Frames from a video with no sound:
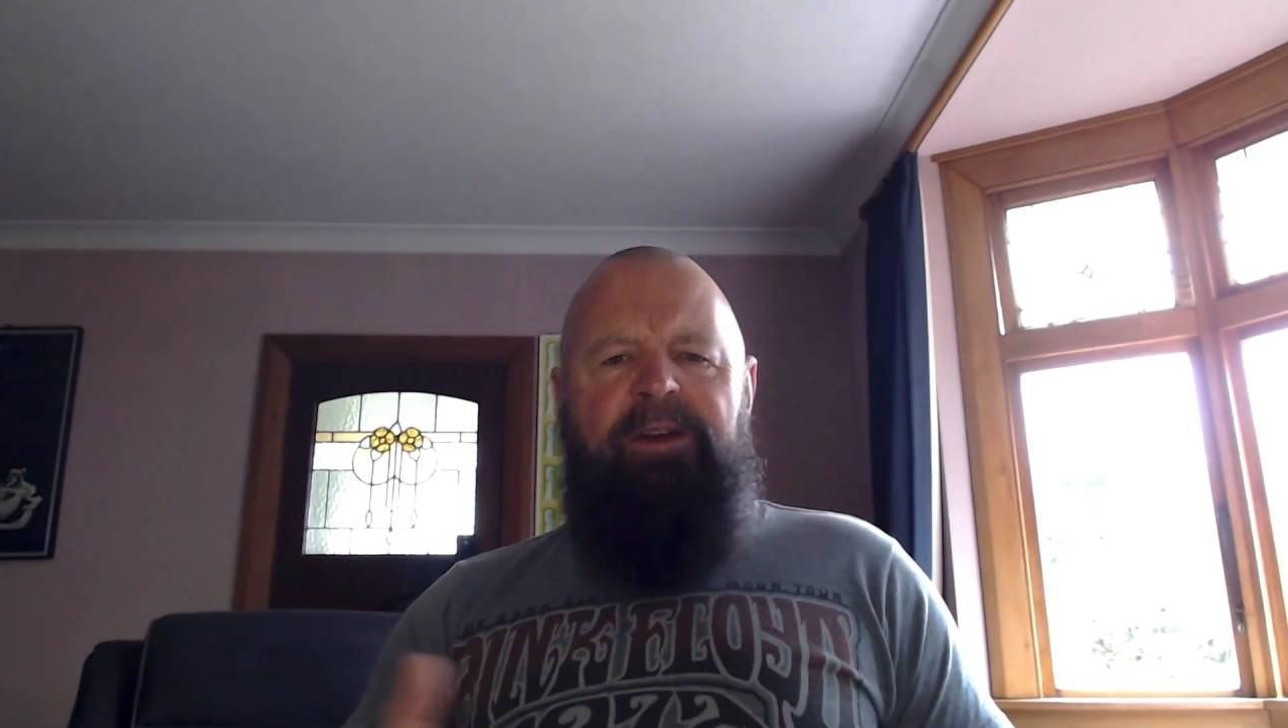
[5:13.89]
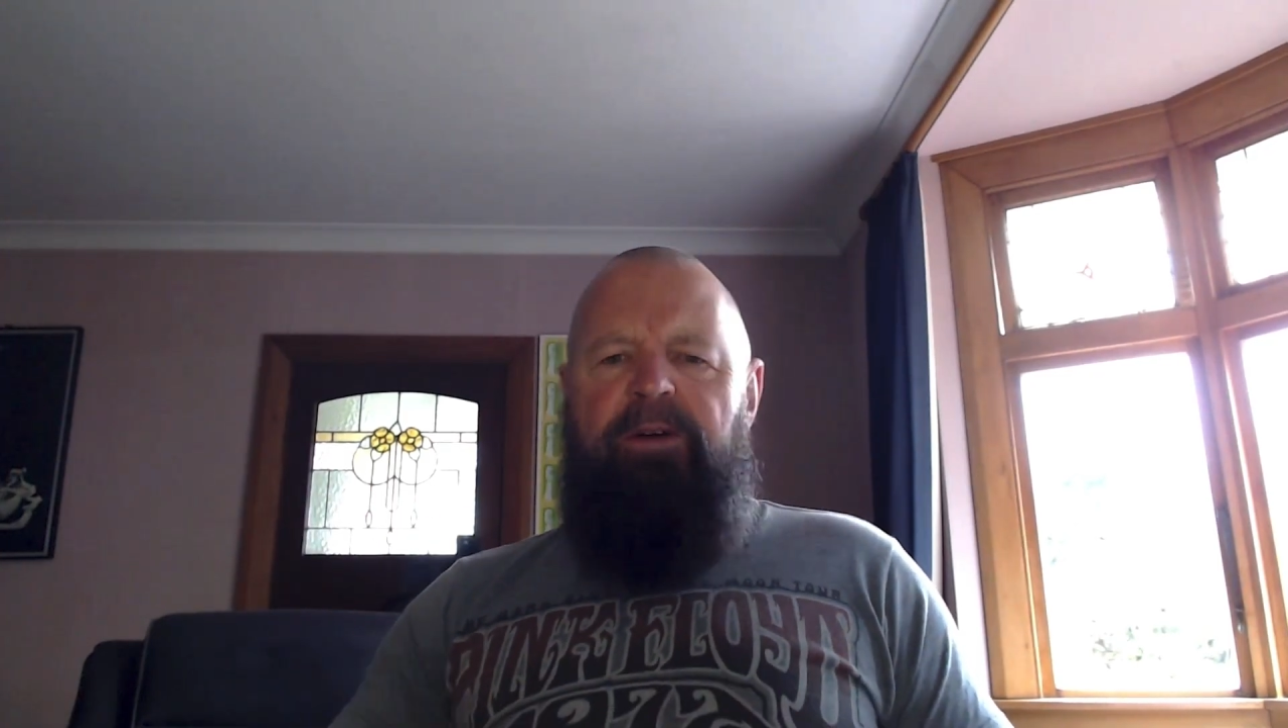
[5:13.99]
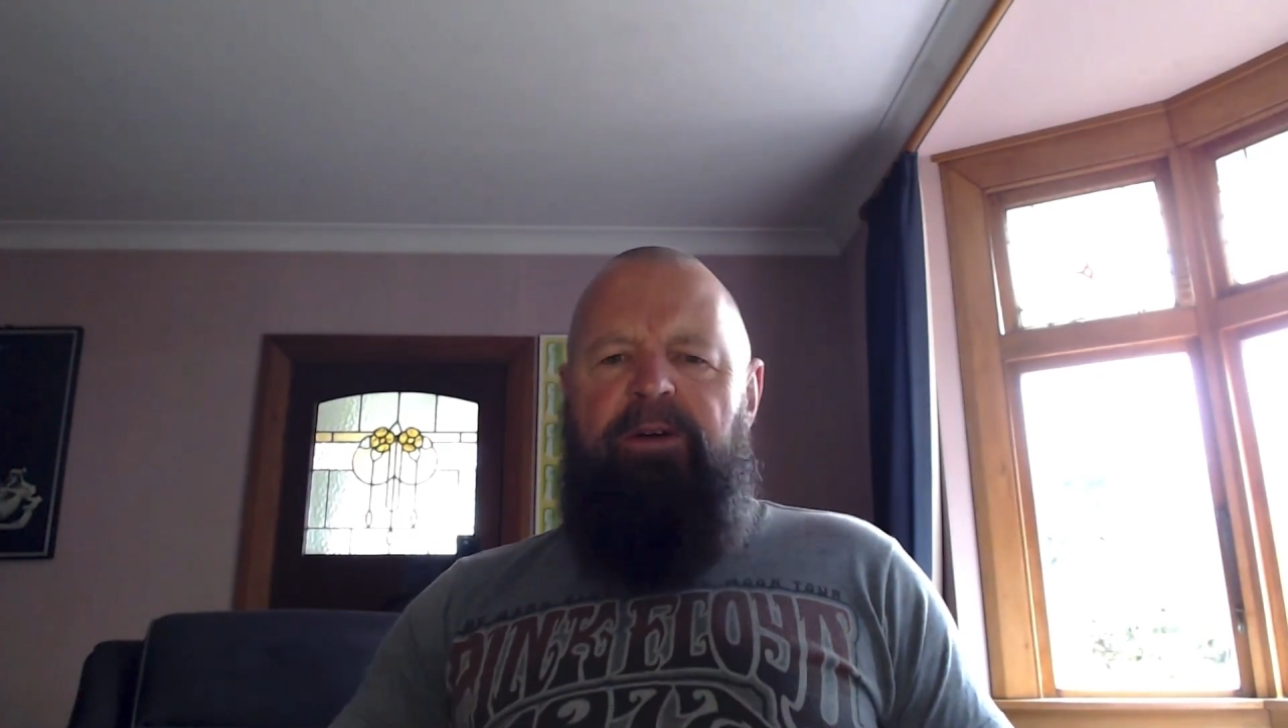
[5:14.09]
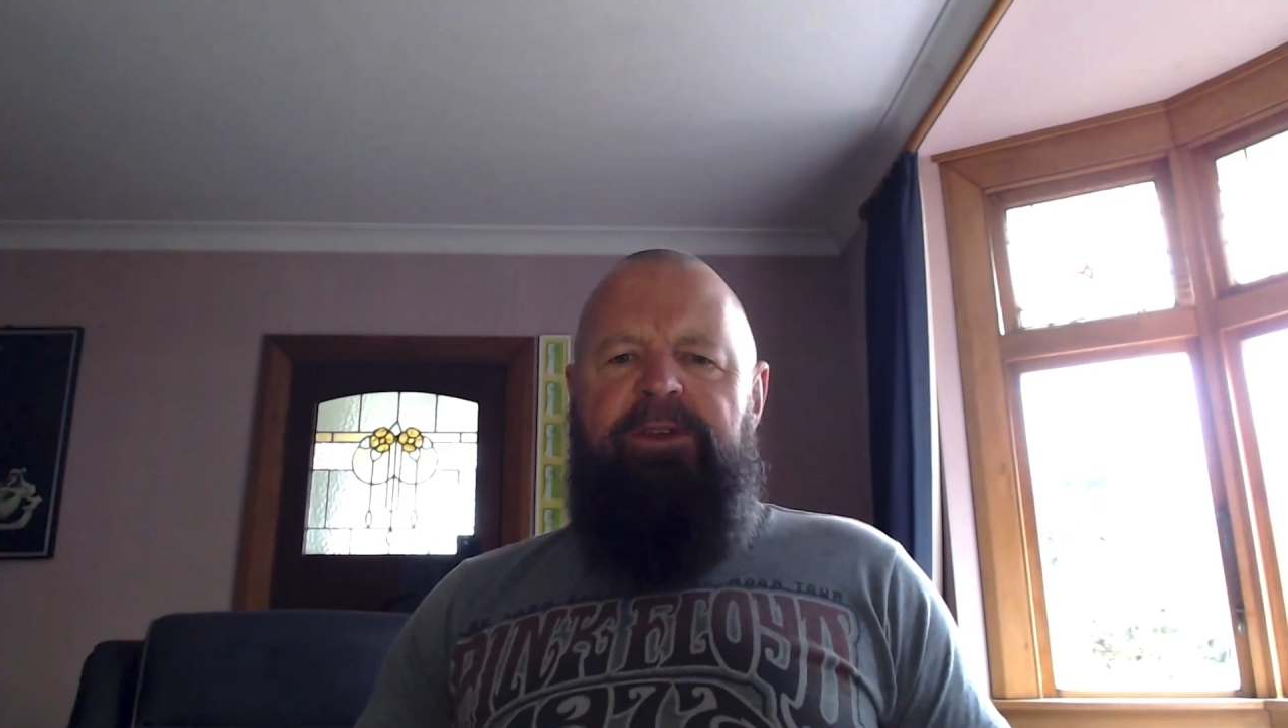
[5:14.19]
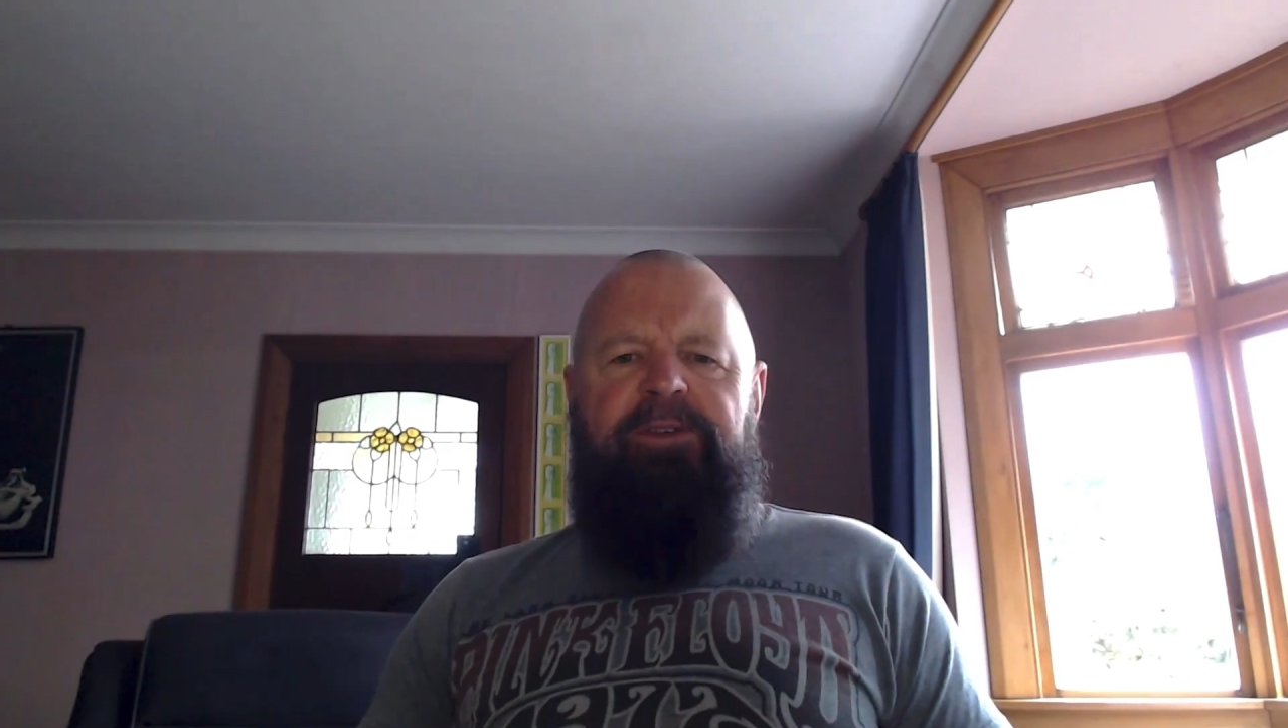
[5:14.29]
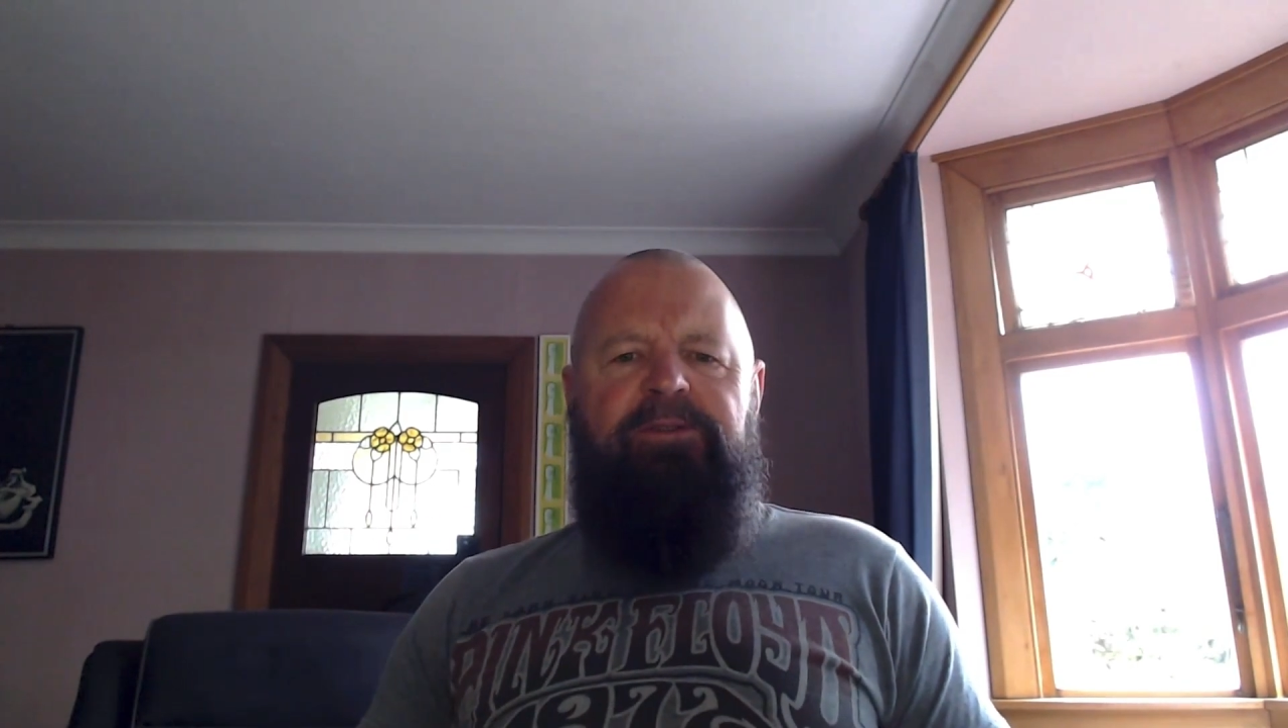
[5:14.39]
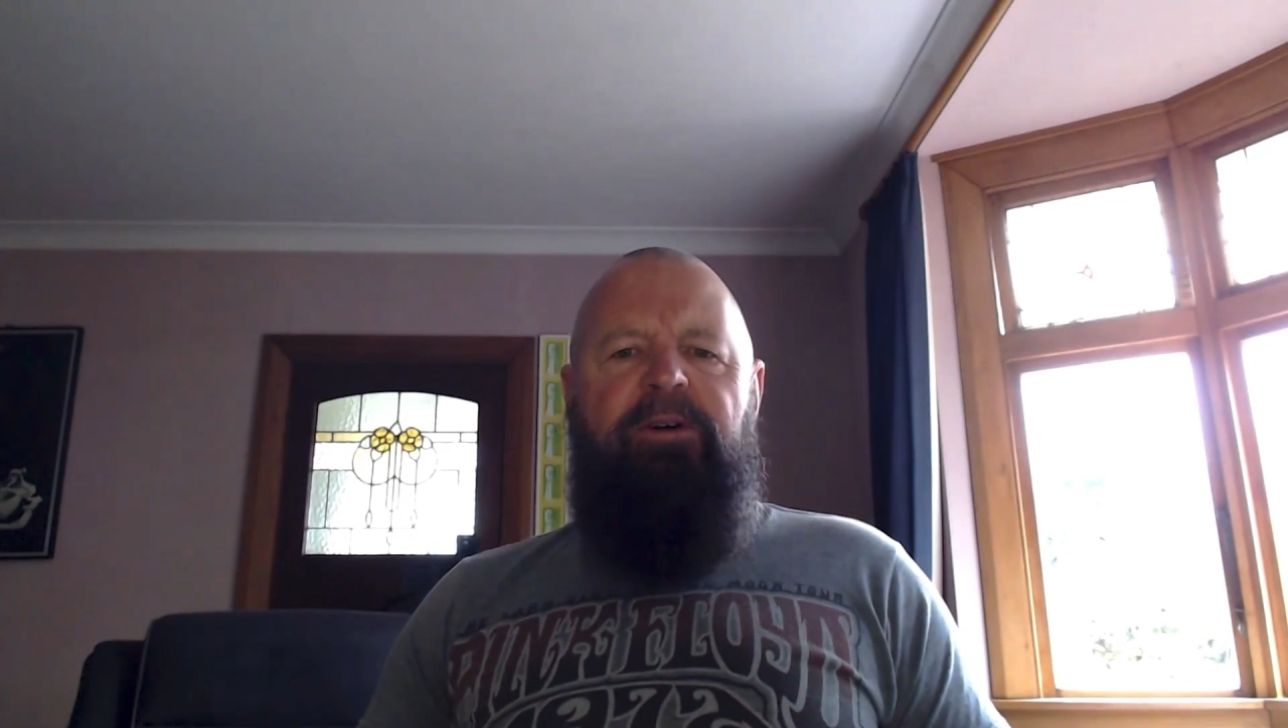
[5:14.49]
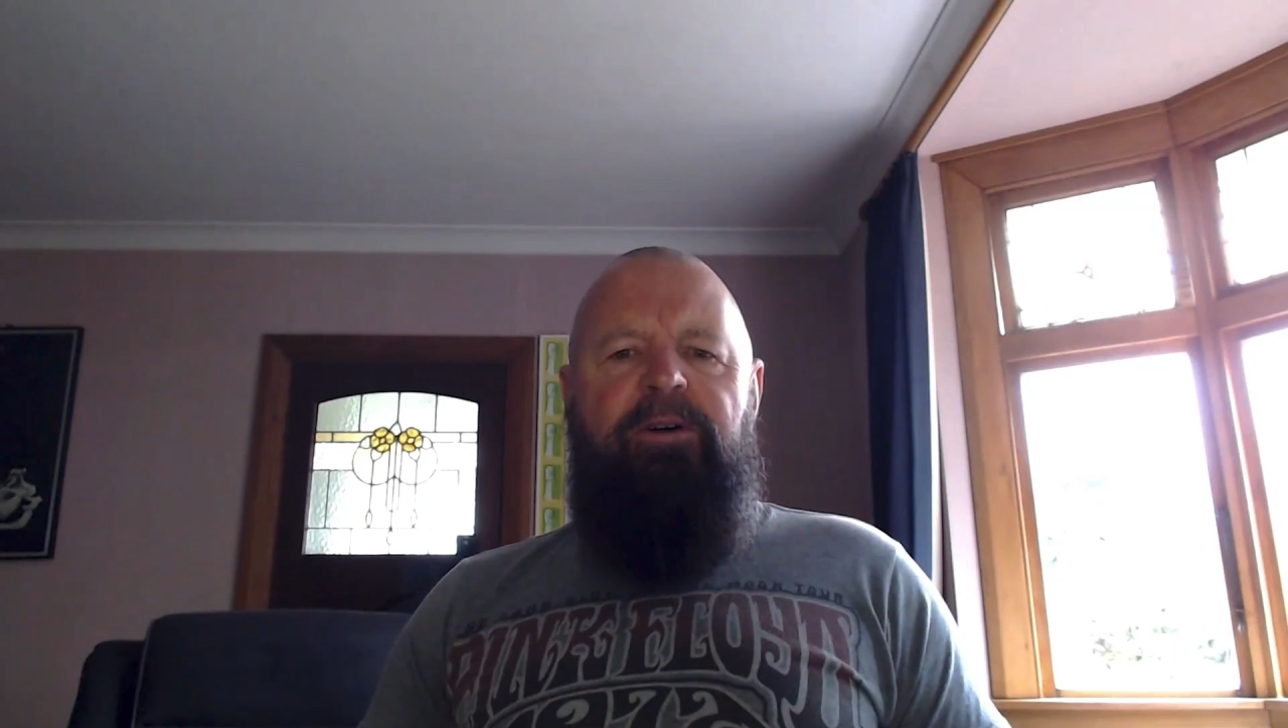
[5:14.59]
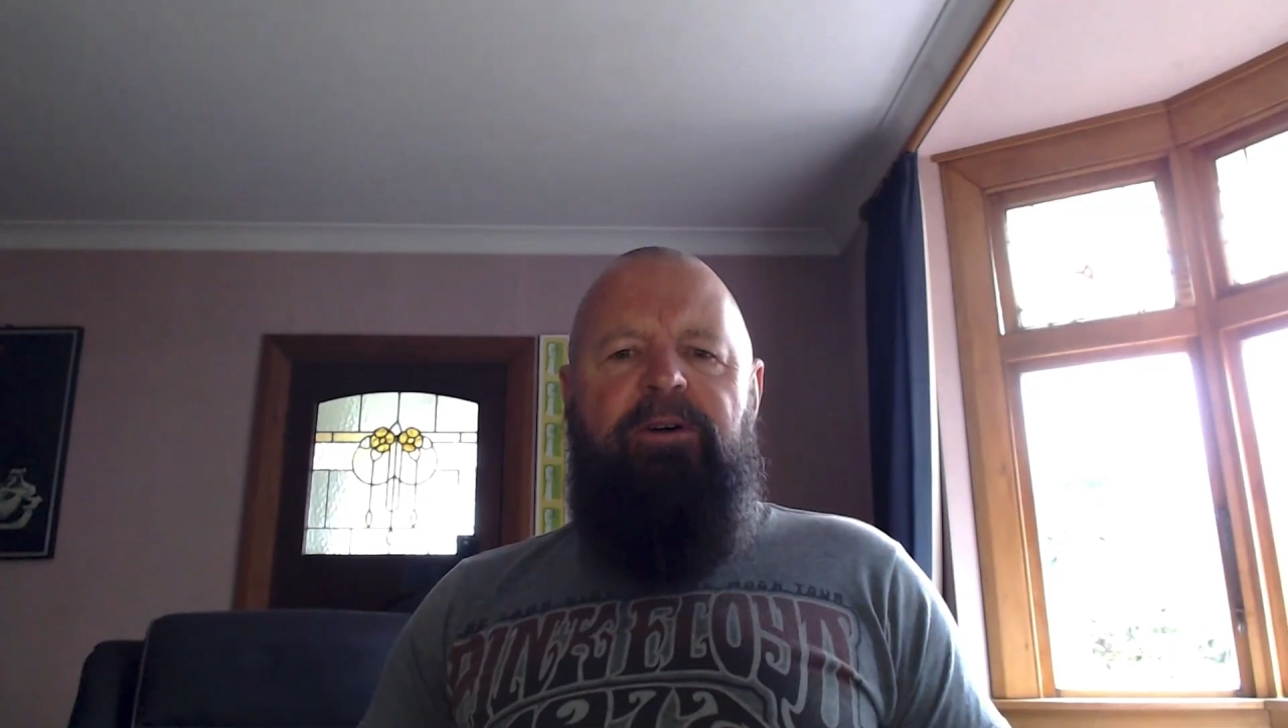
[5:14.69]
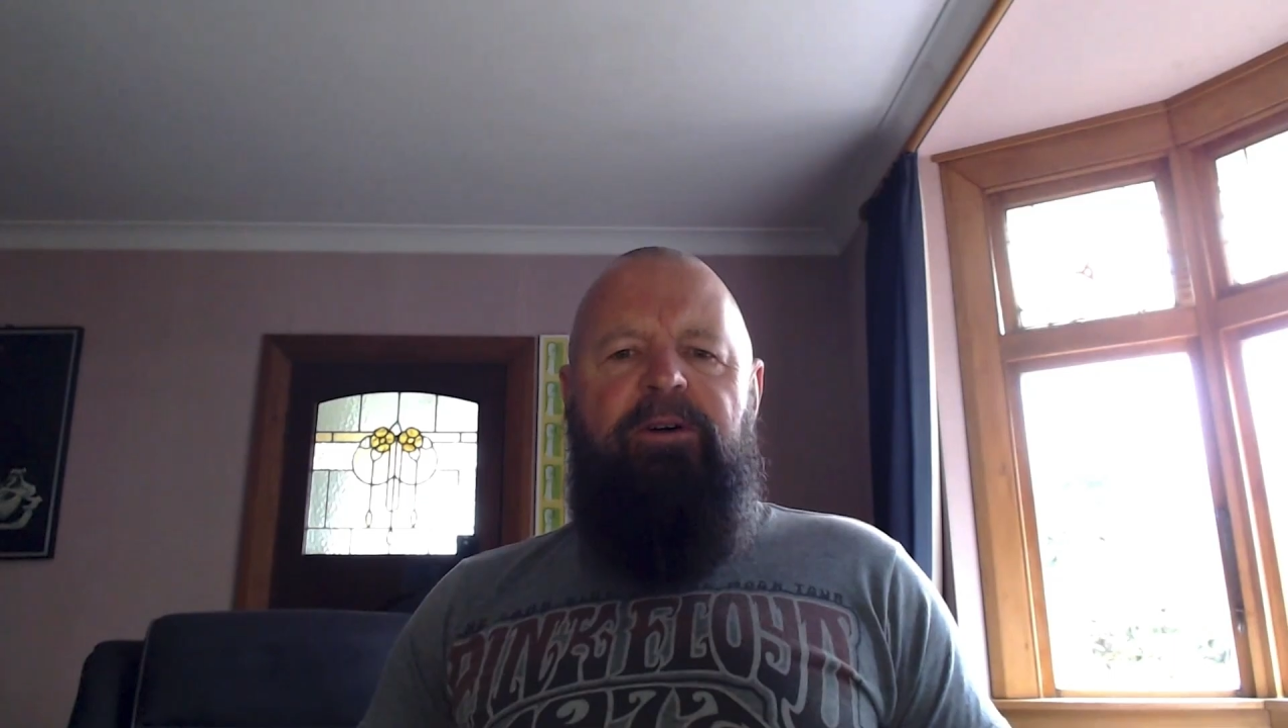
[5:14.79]
of this
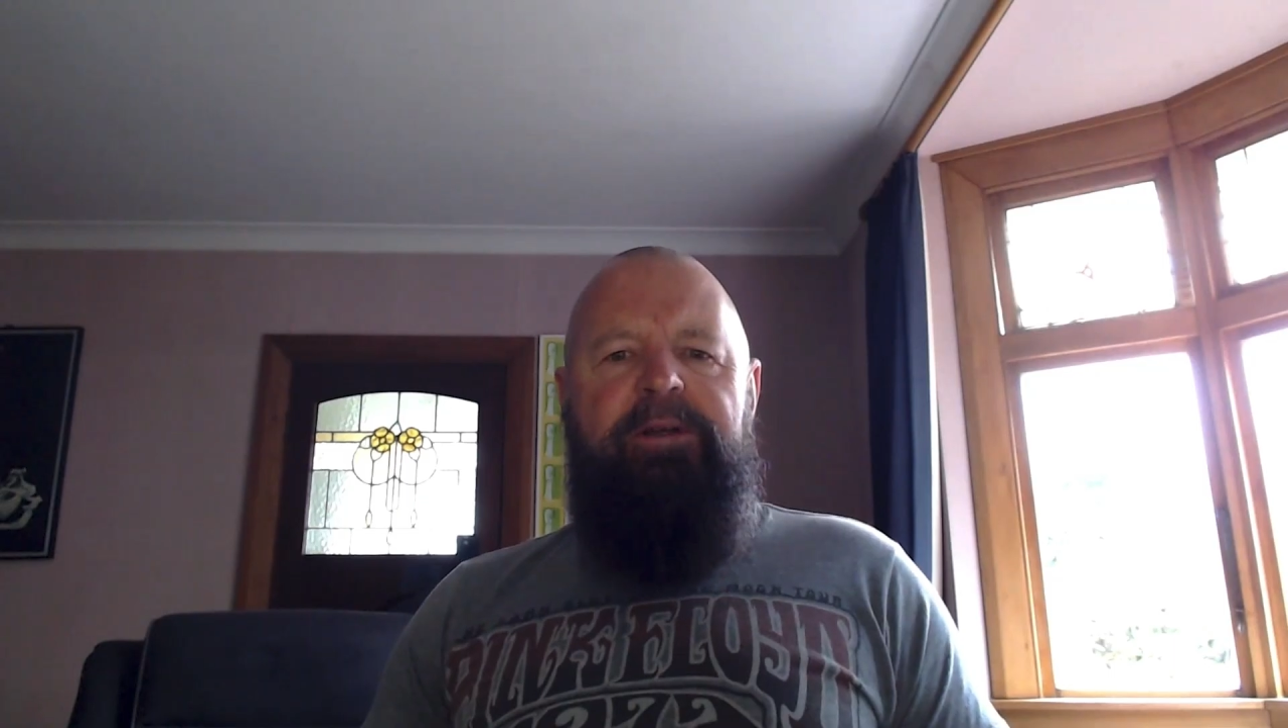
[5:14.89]
stop?